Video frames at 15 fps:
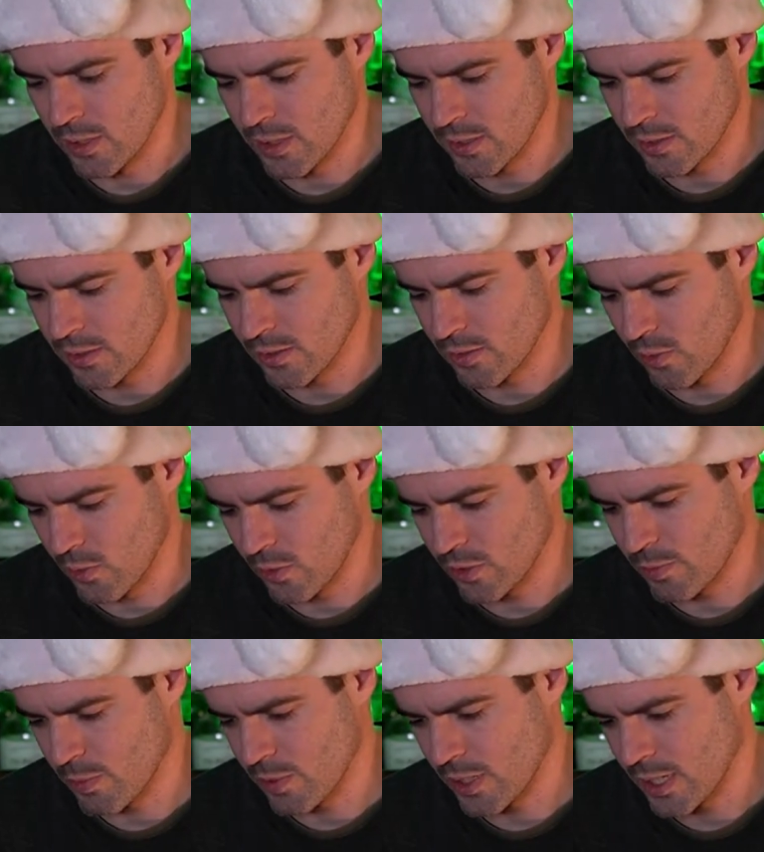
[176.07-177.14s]
This is in
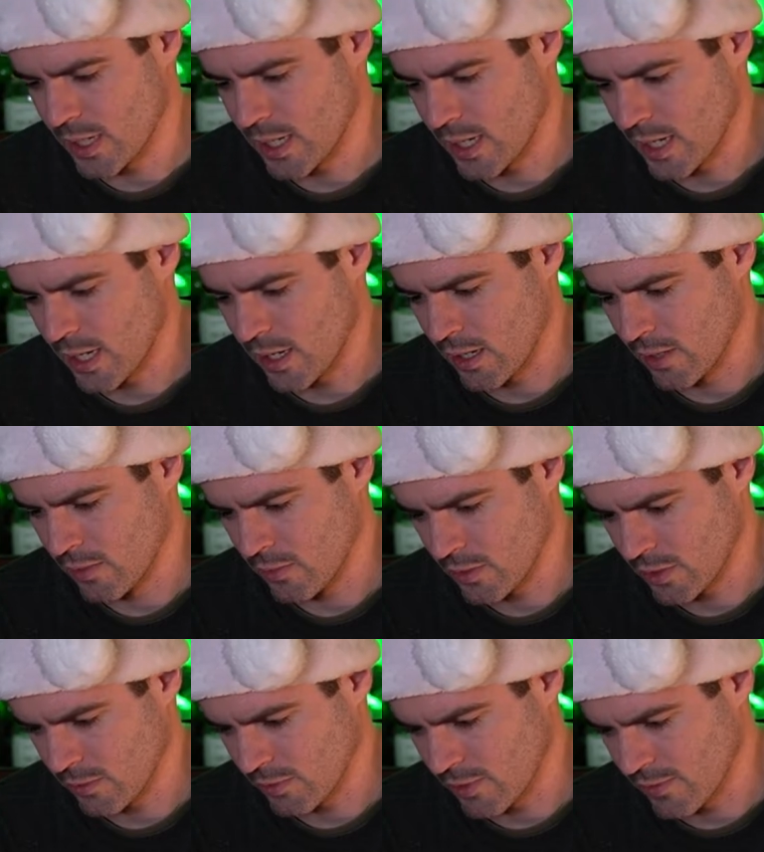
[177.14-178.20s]
Lawrenceburg, Indiana,
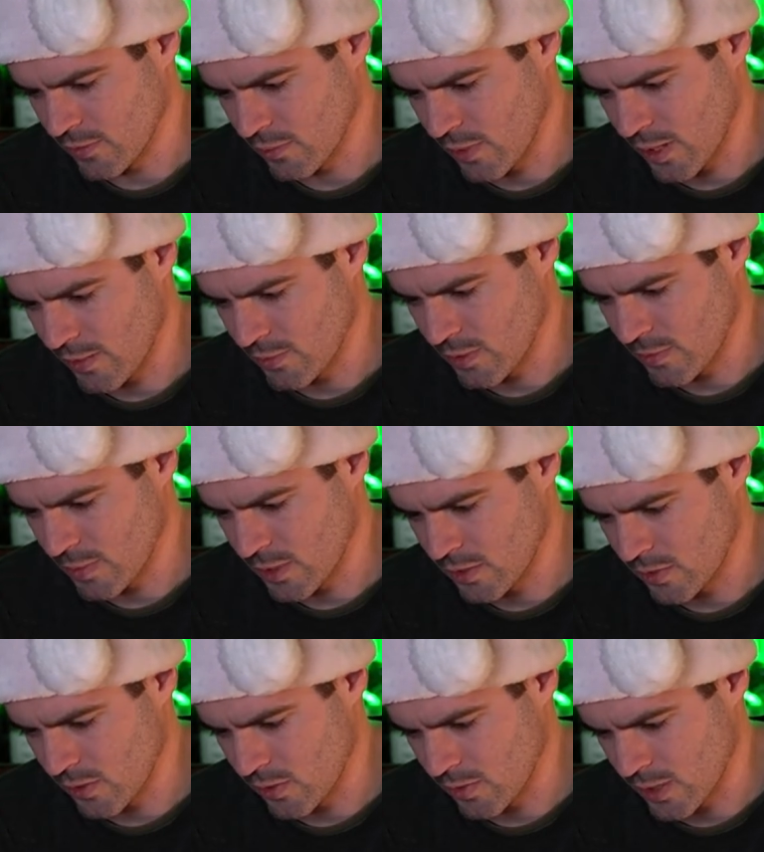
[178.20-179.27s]
which I believe is where MGP
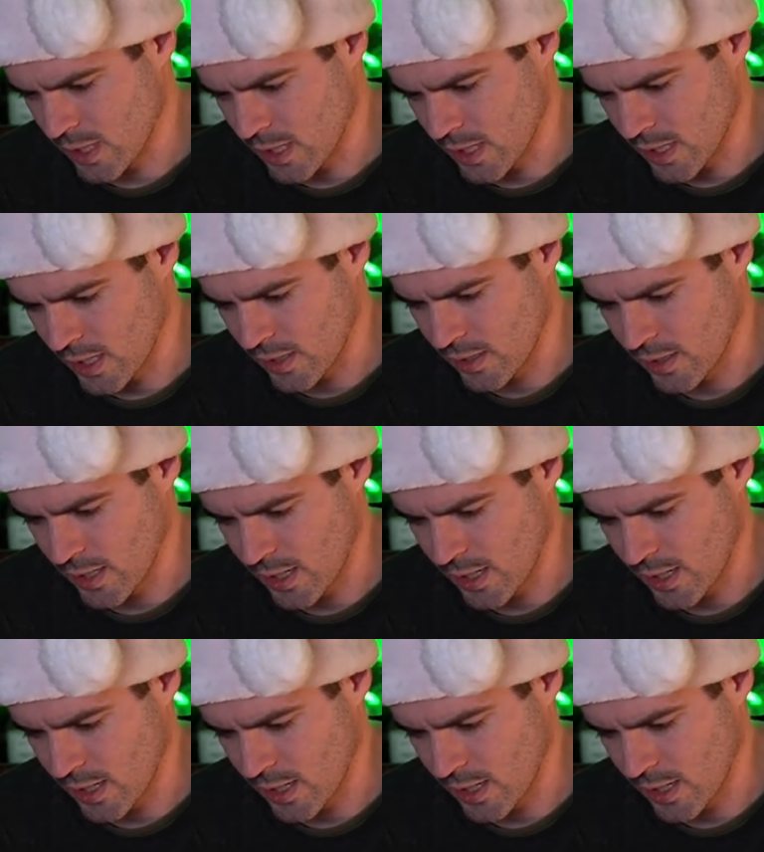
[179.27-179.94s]
is located.